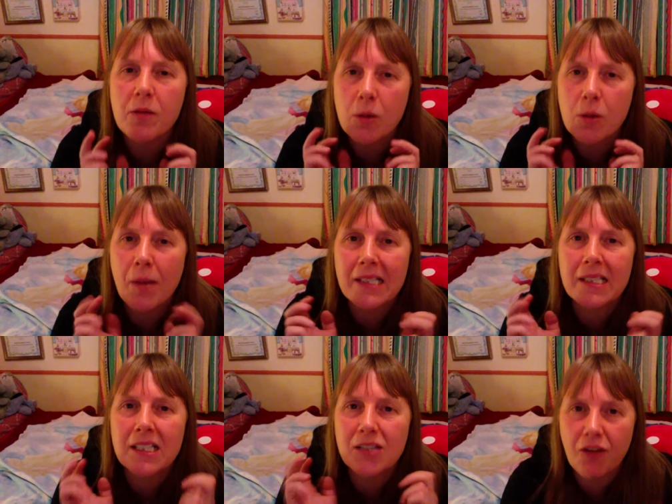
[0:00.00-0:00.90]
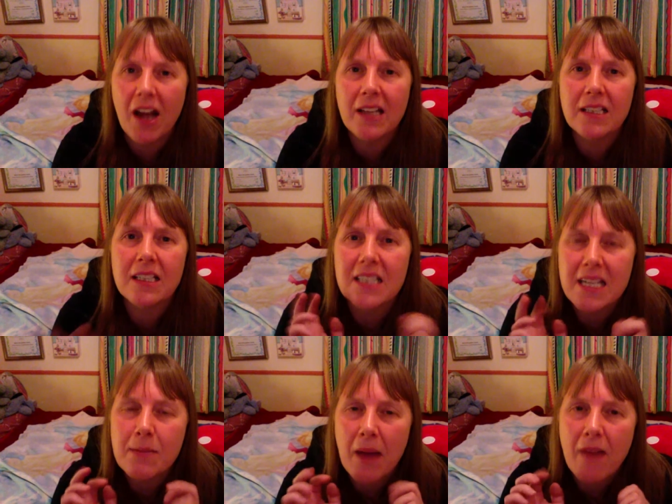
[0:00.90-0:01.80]
your bestest friend and
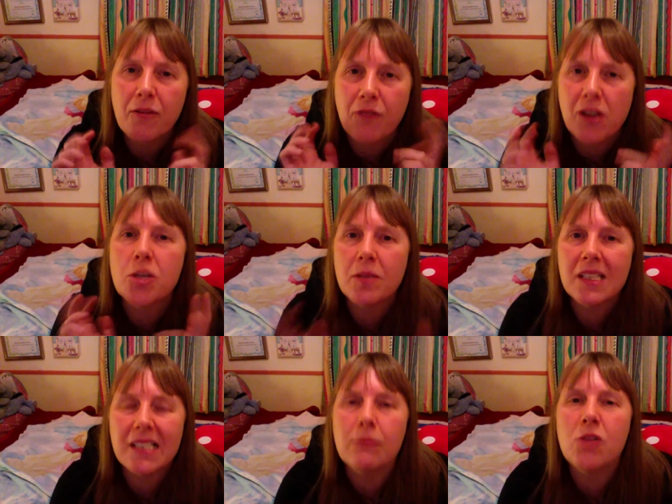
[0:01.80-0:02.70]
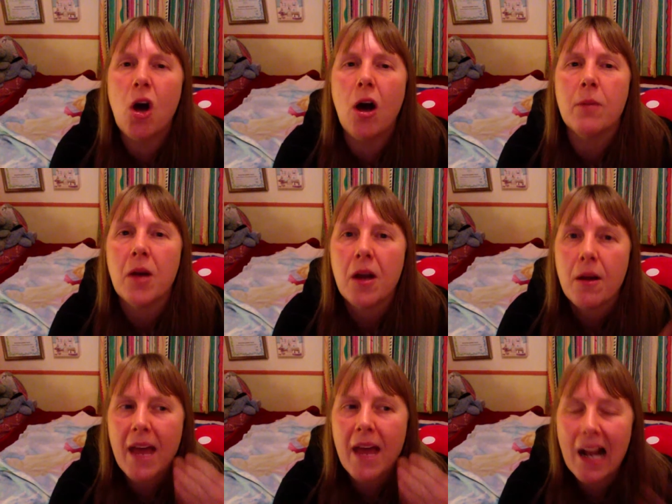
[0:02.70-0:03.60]
deep ever friendship at the same time.
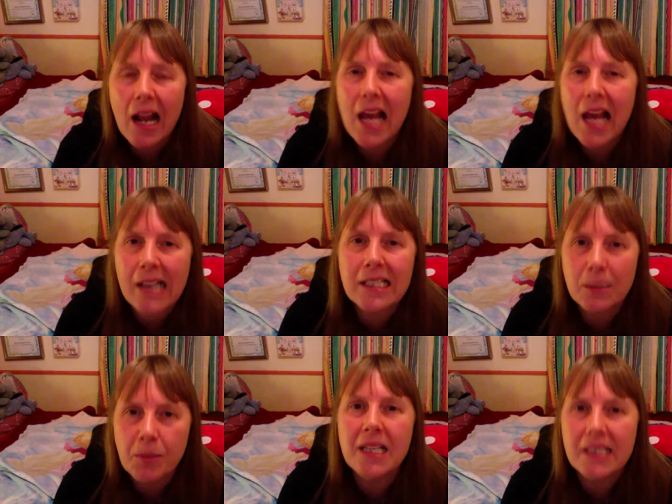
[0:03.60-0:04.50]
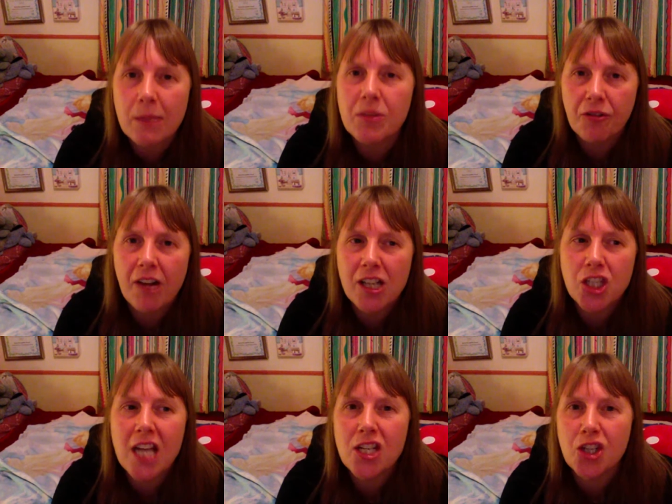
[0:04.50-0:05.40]
There clearly has to be some
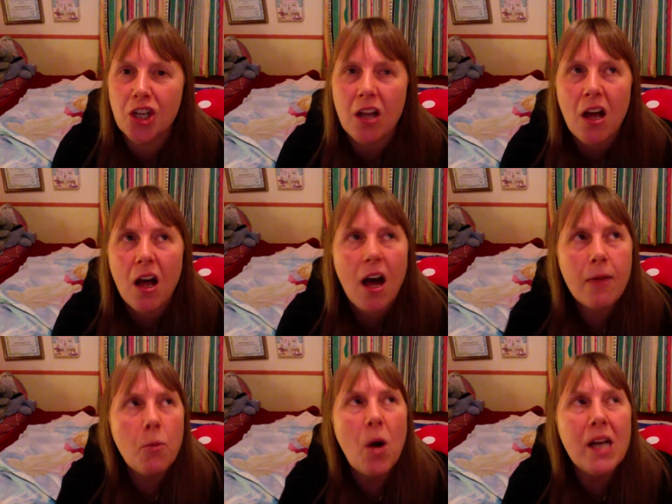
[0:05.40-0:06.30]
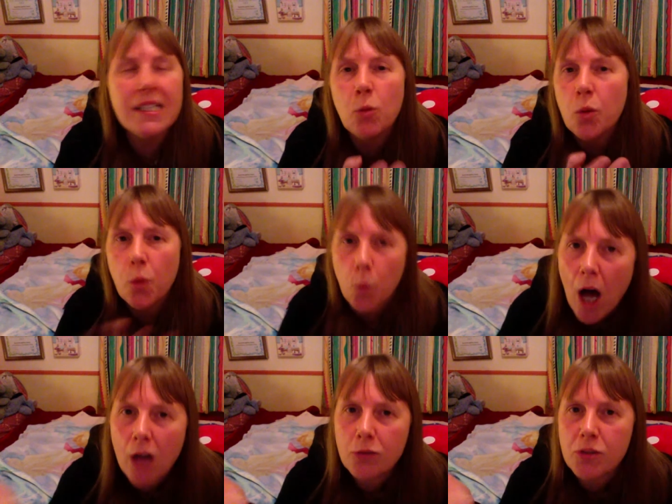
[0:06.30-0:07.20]
differentiation. Otherwise, all the
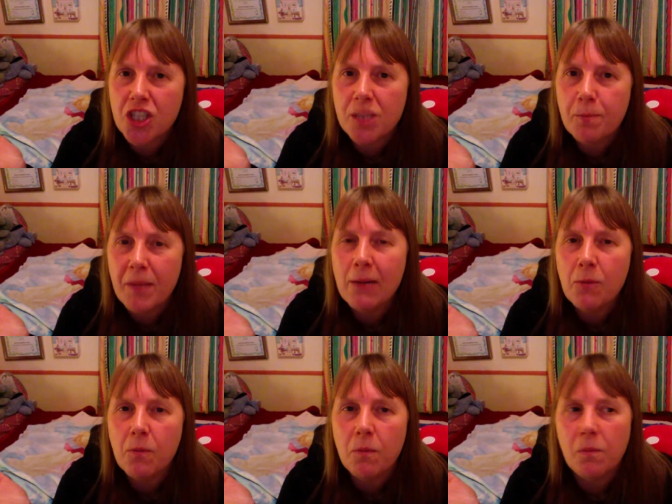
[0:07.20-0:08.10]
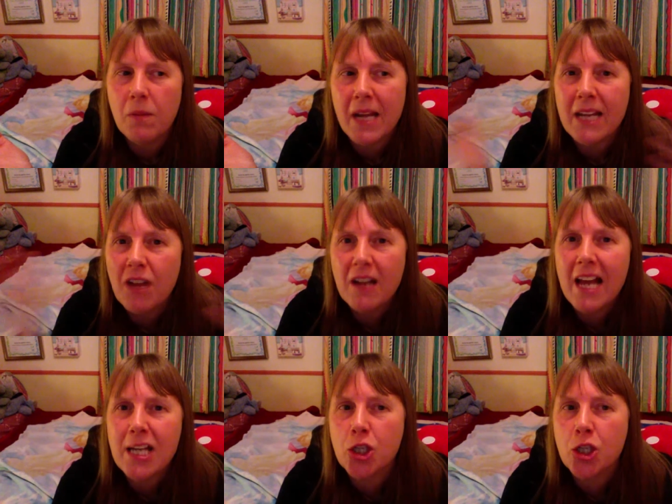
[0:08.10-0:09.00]
world would just be in
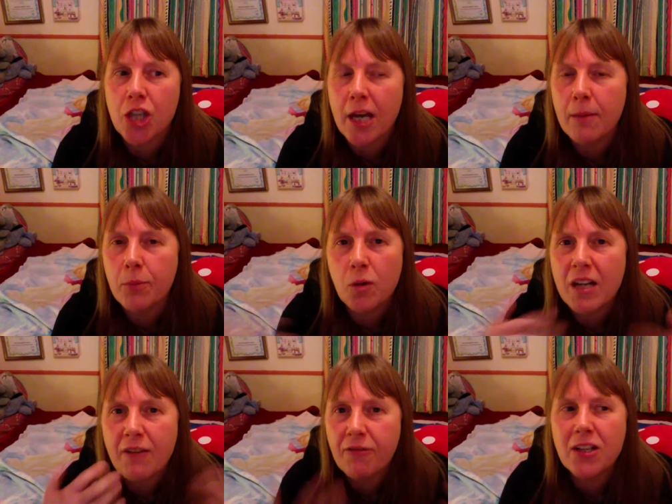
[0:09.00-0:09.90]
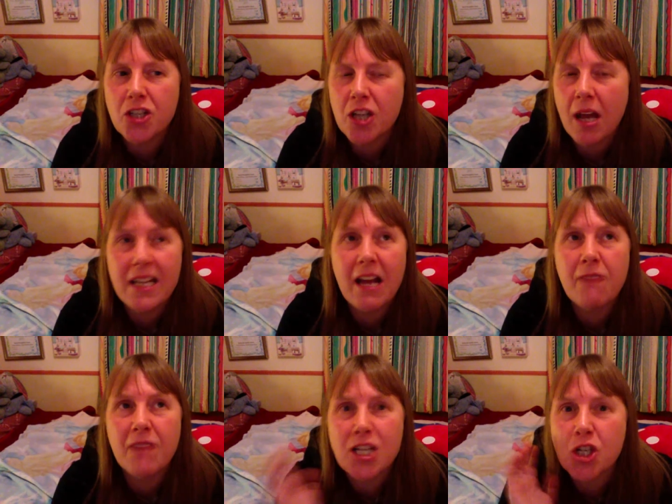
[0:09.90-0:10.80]
relationship or in a friendship, in a
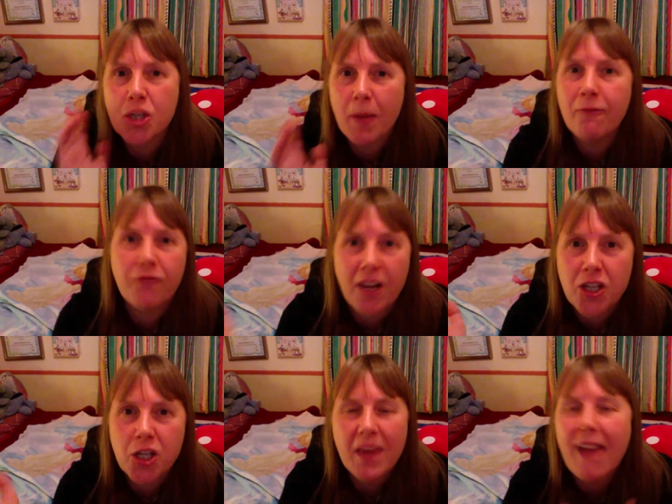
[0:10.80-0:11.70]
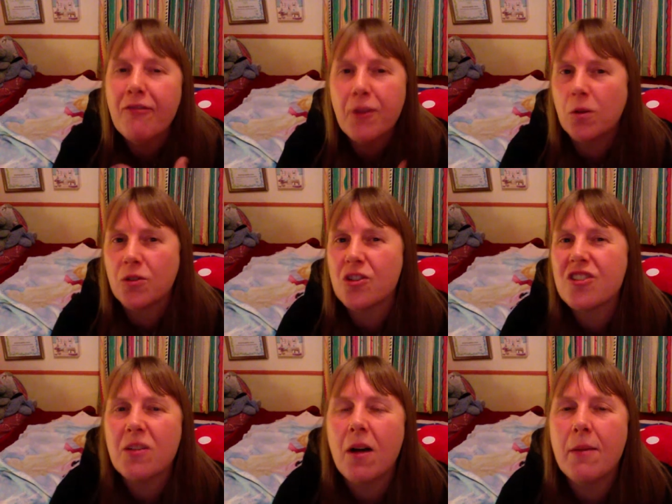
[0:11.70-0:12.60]
relationship and friendship with everyone. Do you
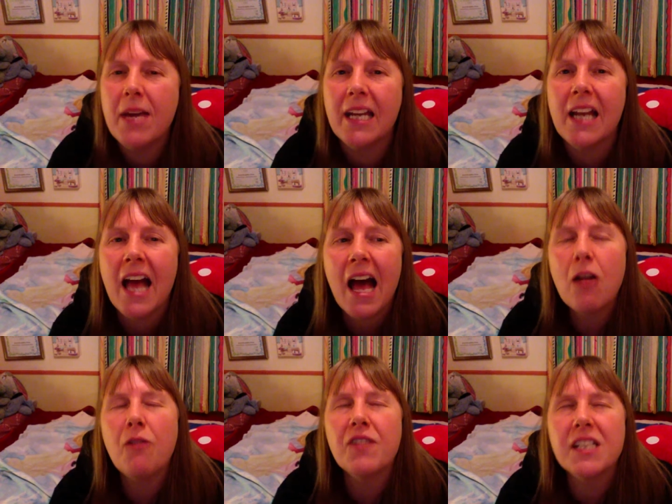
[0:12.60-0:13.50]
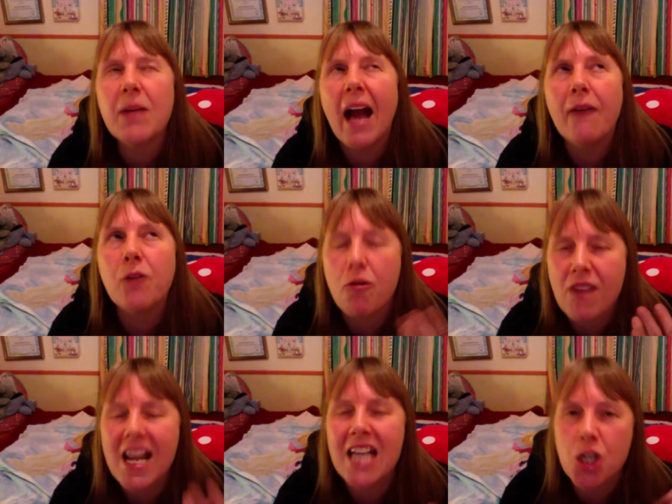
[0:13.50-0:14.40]
see what I mean? And obviously, we have got a
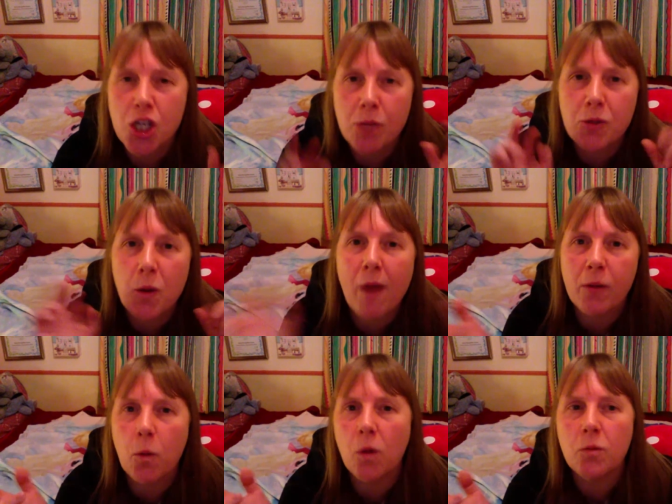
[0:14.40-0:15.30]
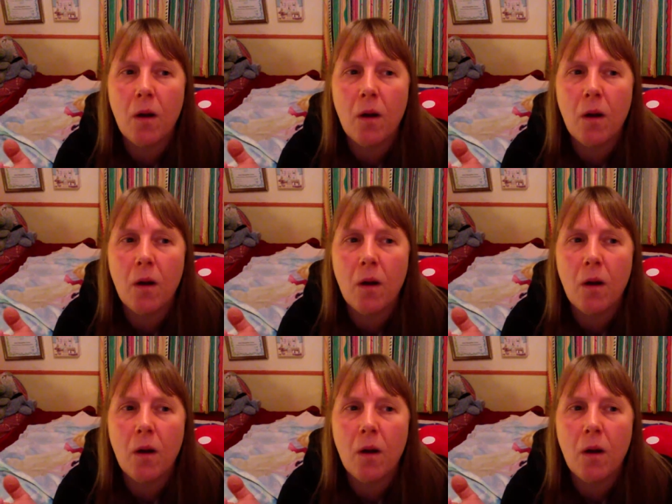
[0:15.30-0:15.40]
relationship to everyone